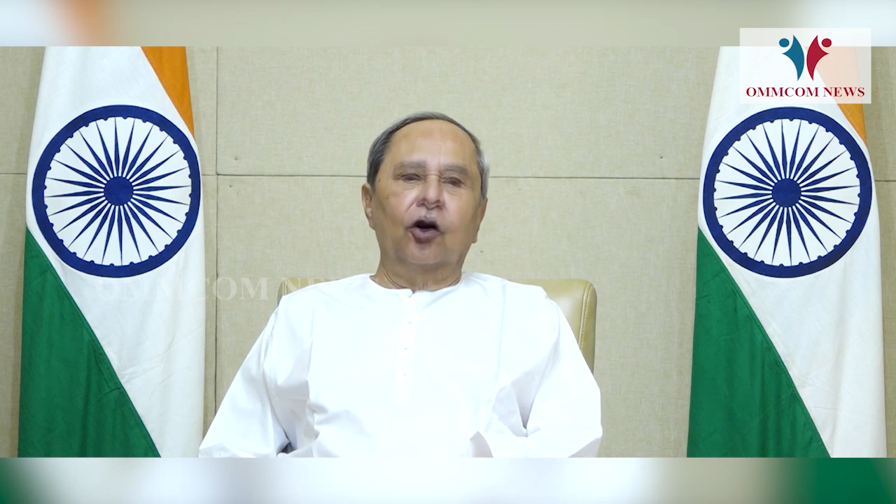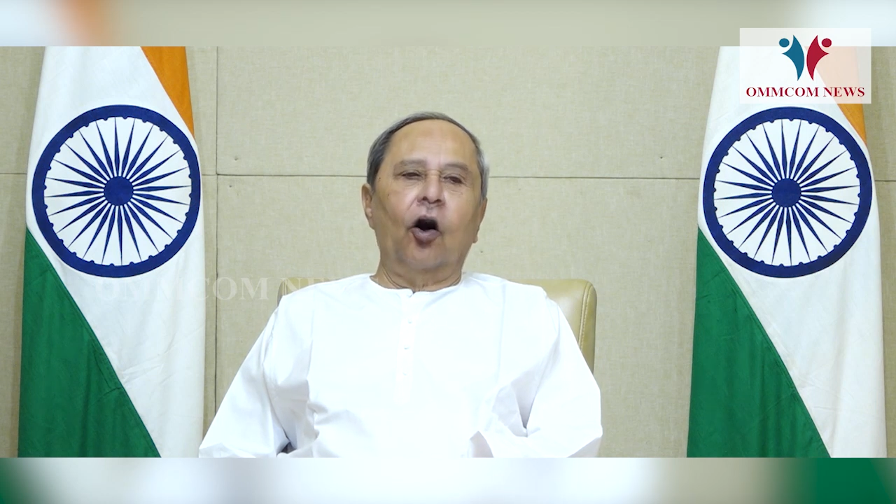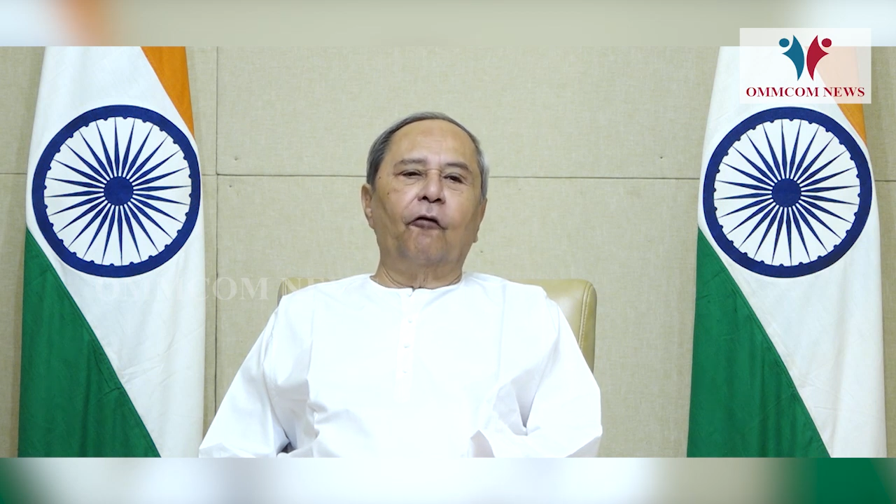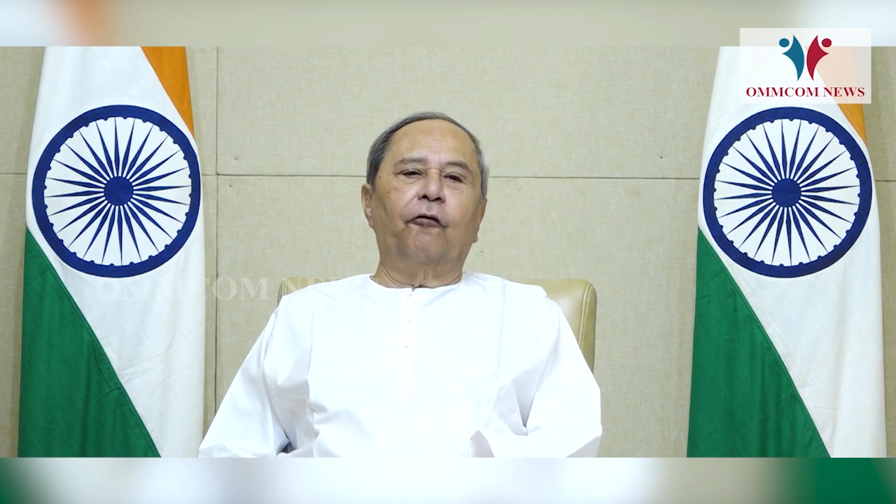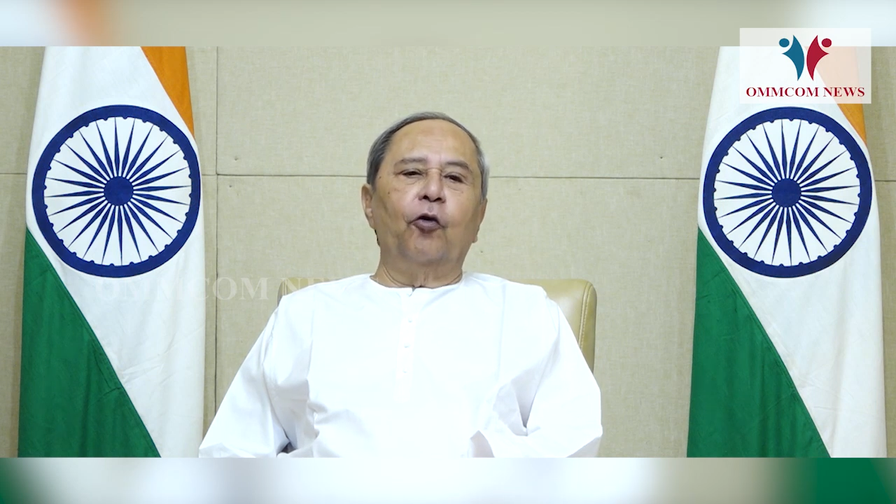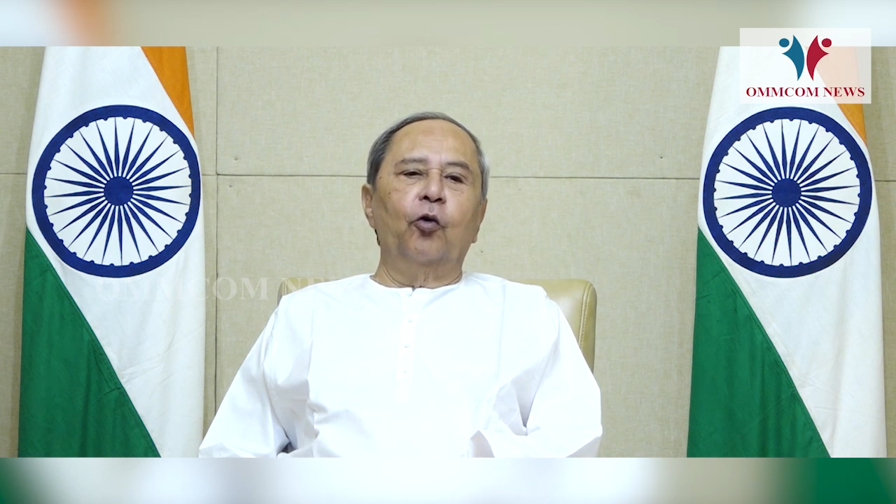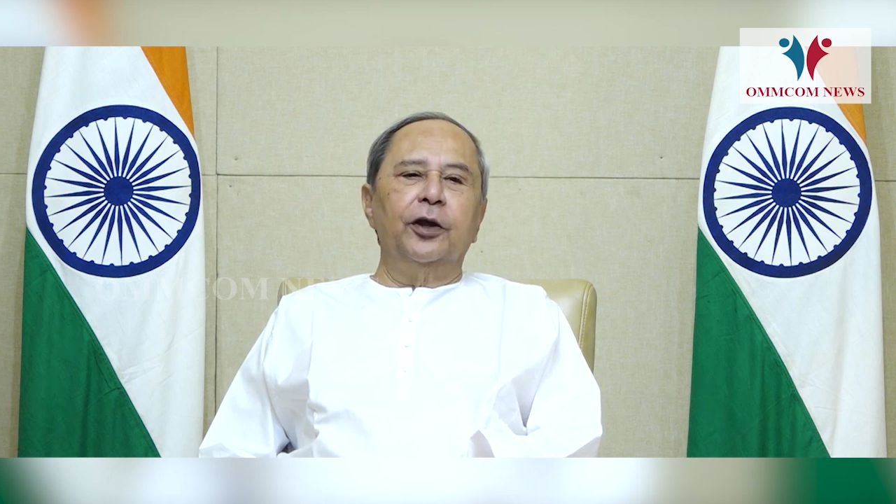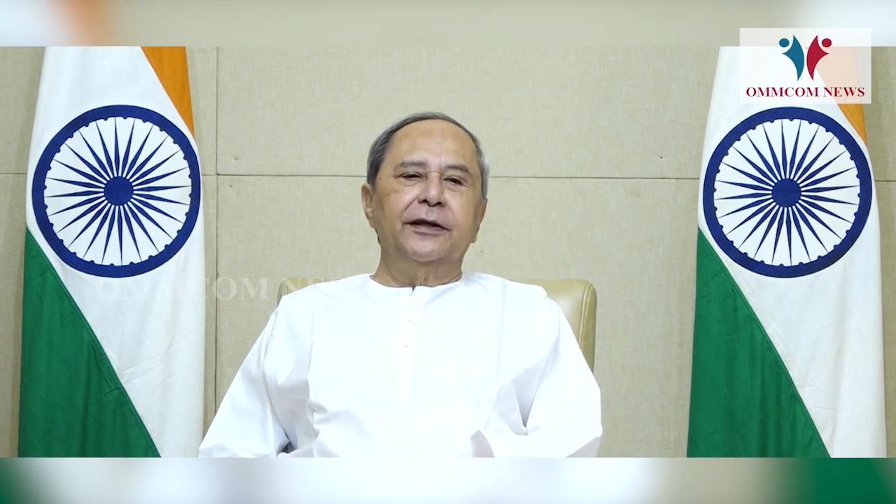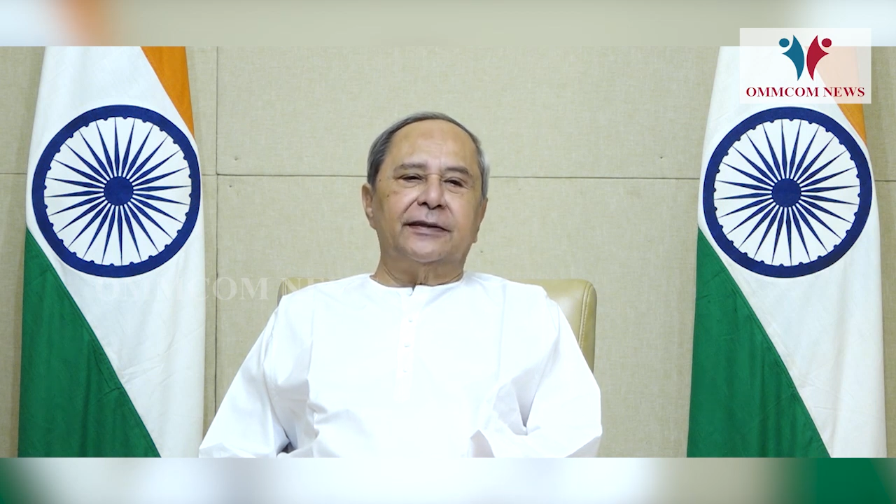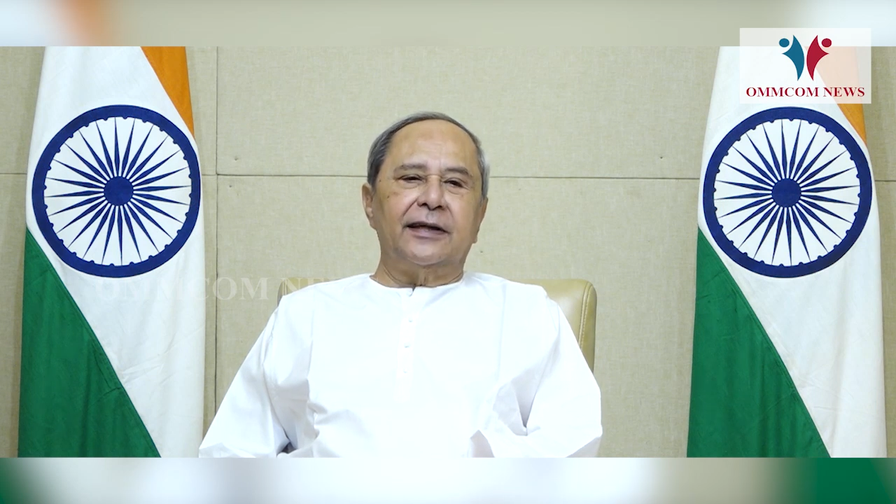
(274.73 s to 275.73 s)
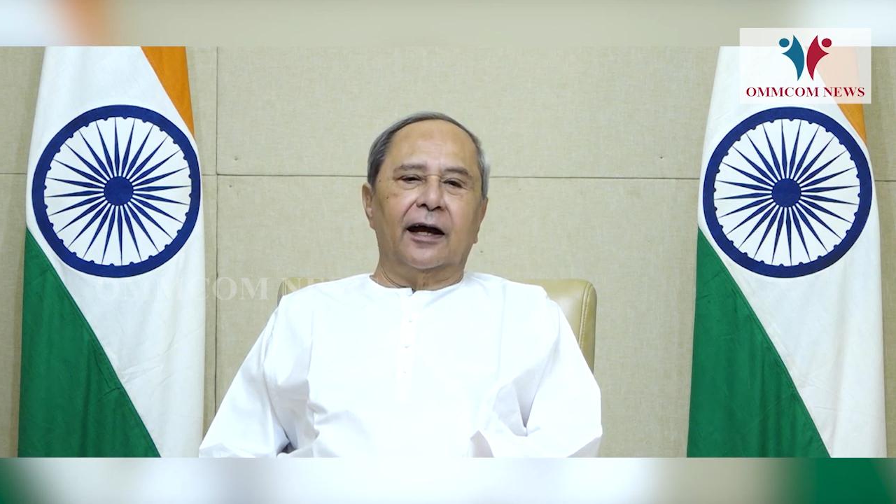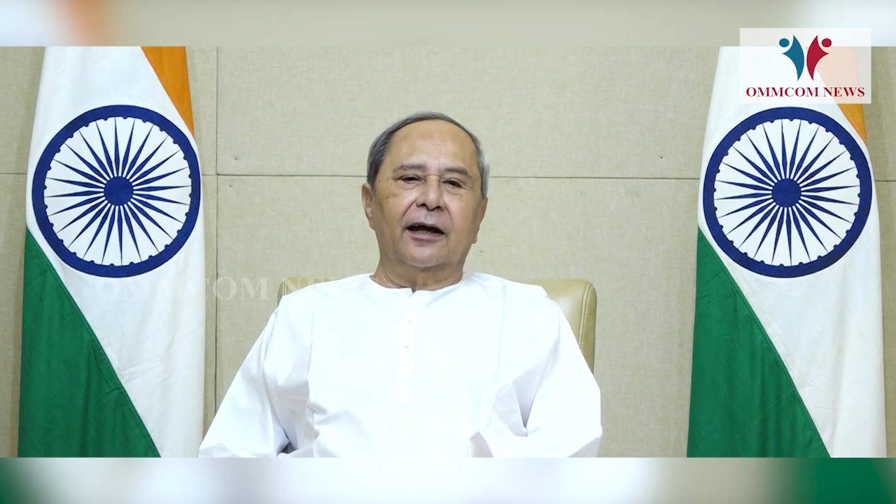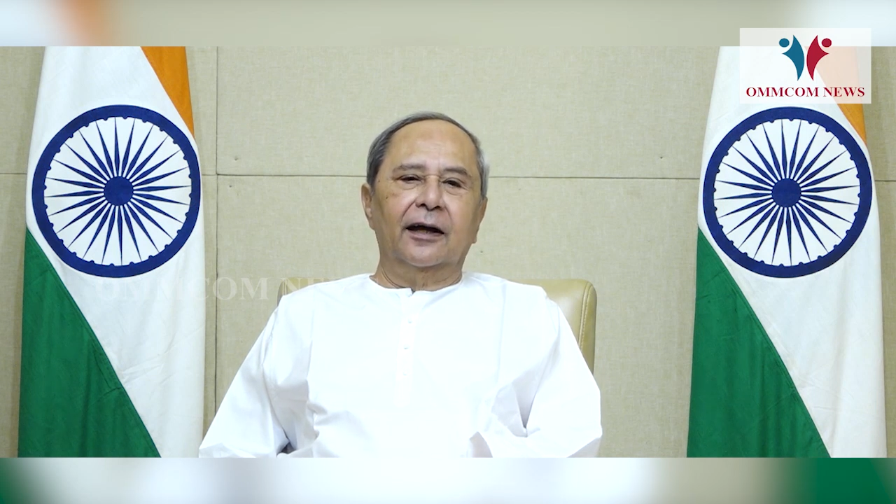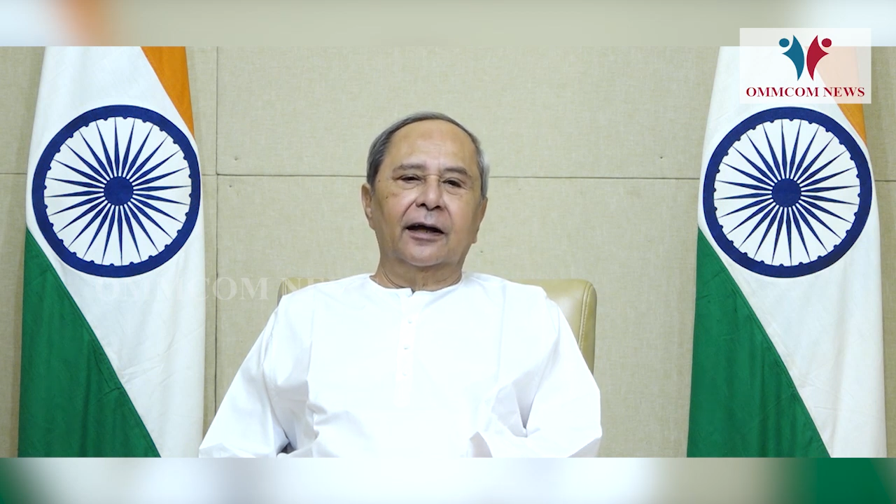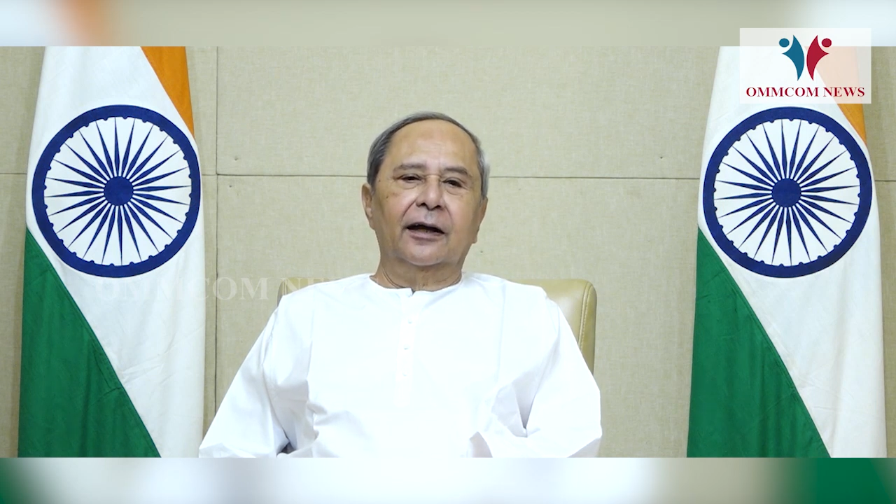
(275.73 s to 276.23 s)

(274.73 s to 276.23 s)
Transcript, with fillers: of Odisha.